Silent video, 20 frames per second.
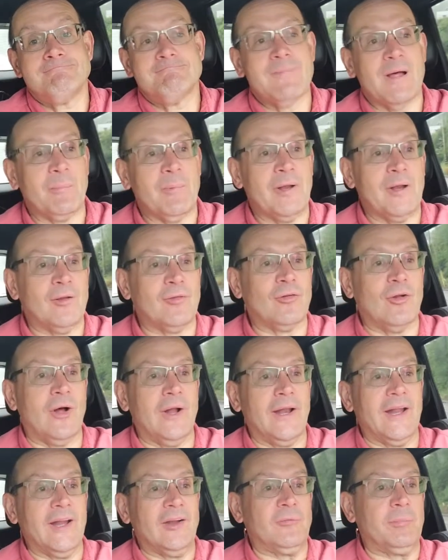I mean, it's
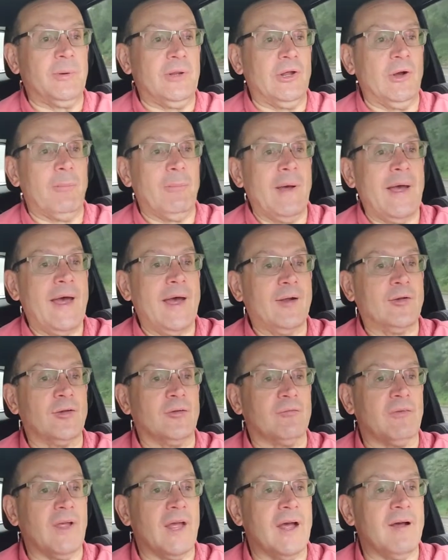on HBO Max
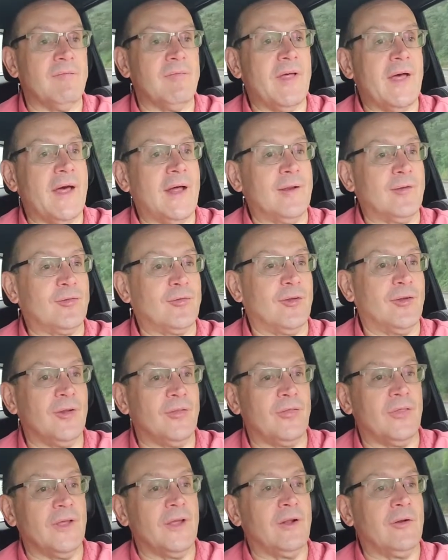if you have that. It's in
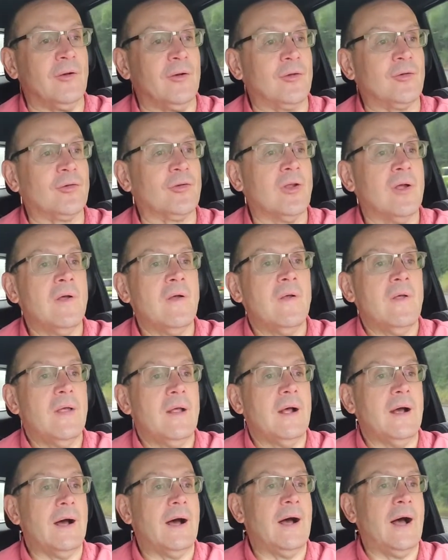the theaters.
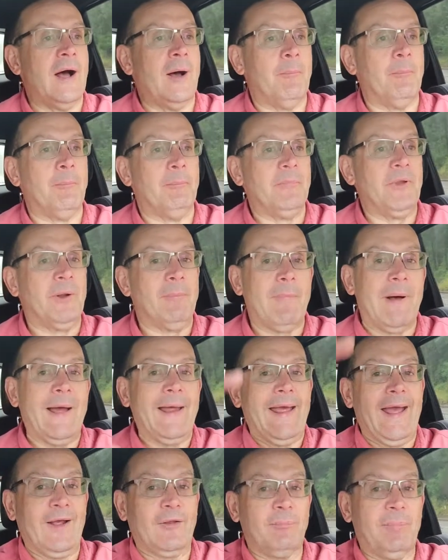You know,
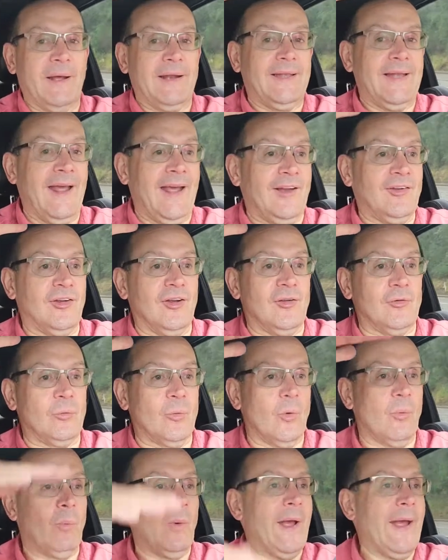my expectations
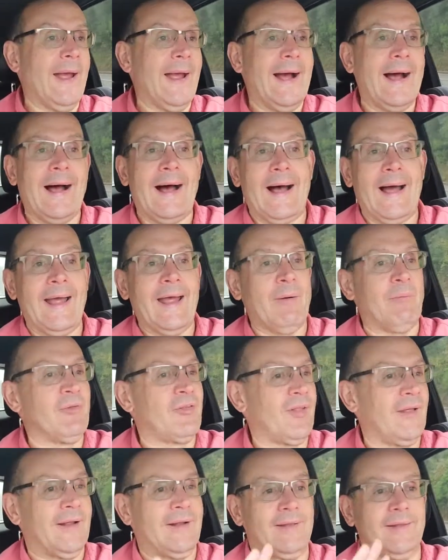were way high. I
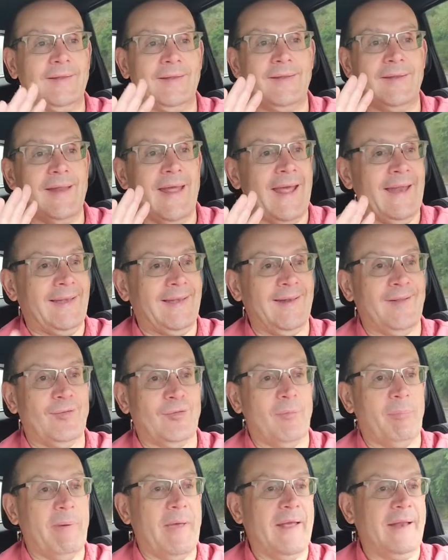was like
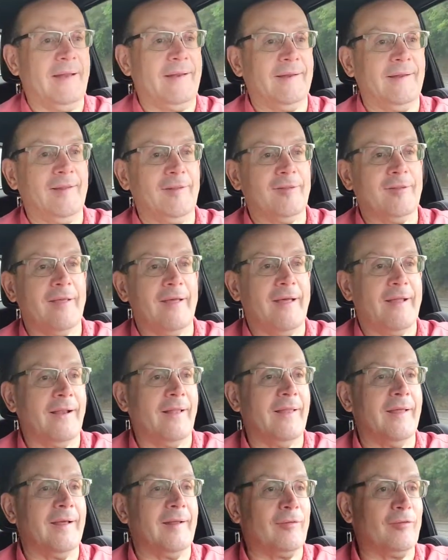anticipating this, kind
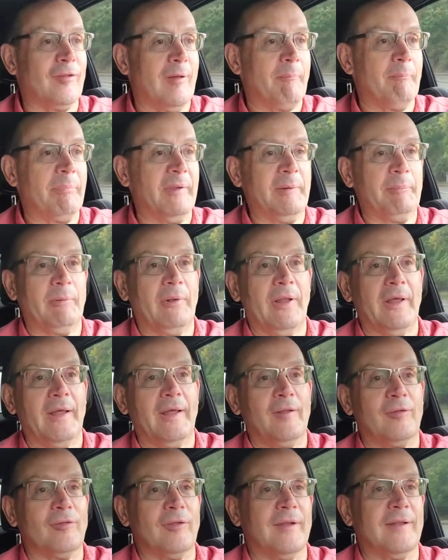of like some people, I
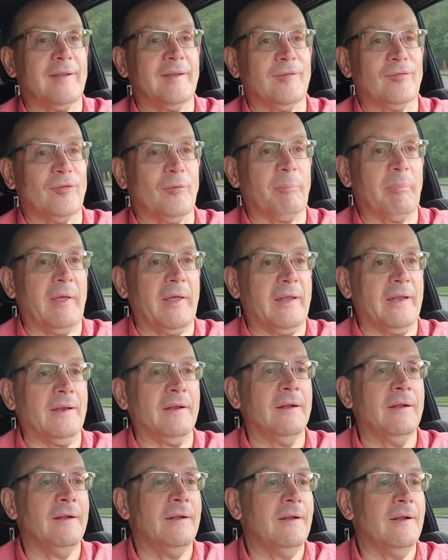guess, anticipated
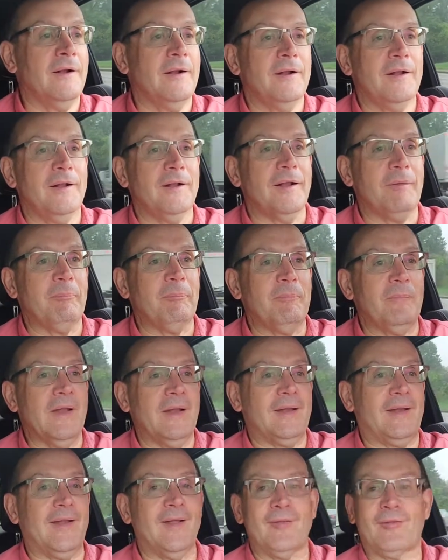
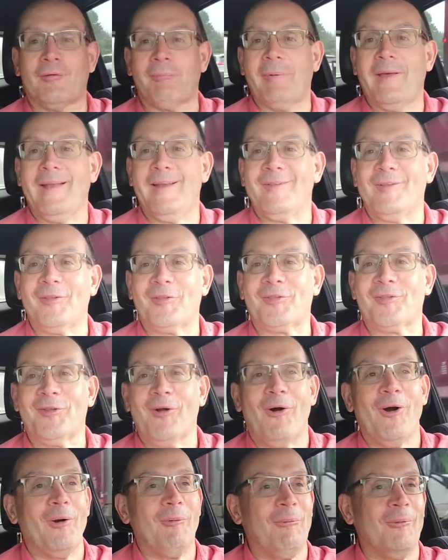the
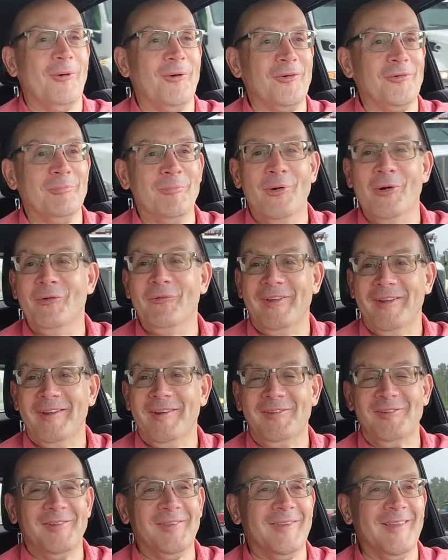Star Wars
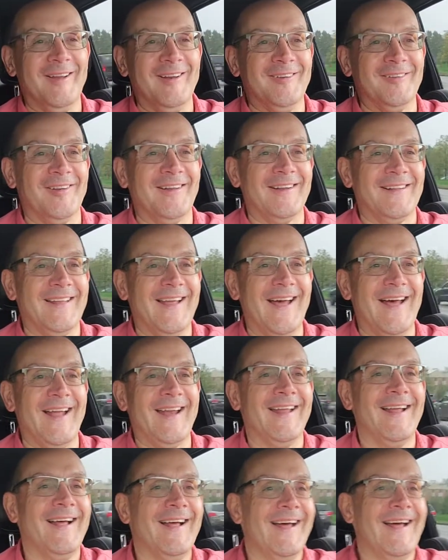movies and things like
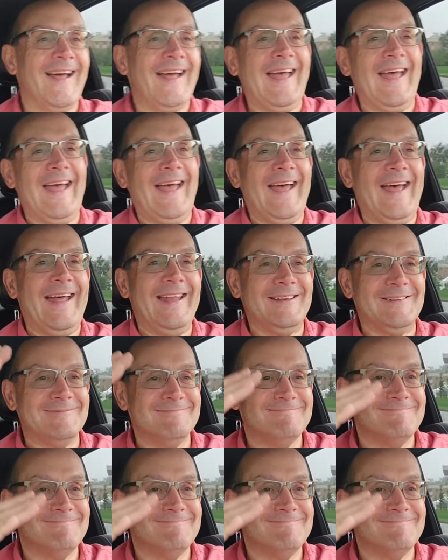that. And,